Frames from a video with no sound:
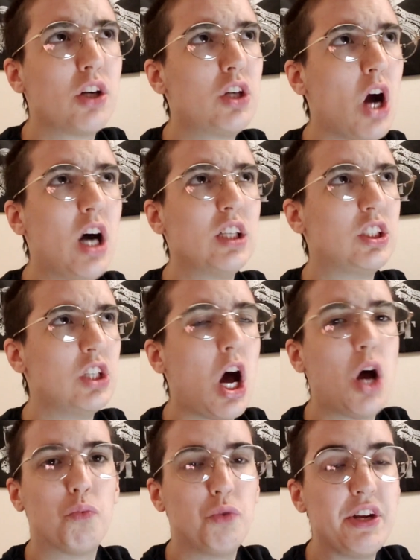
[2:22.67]
"God's
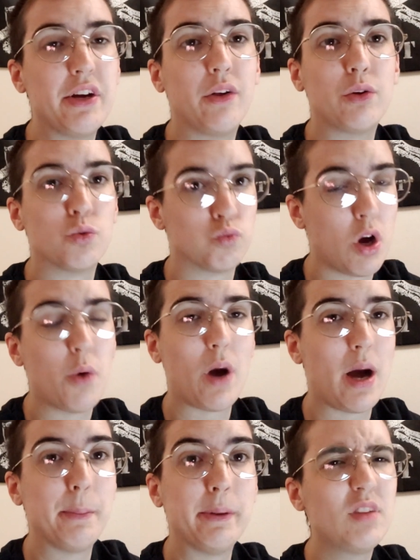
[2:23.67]
not real, grow up."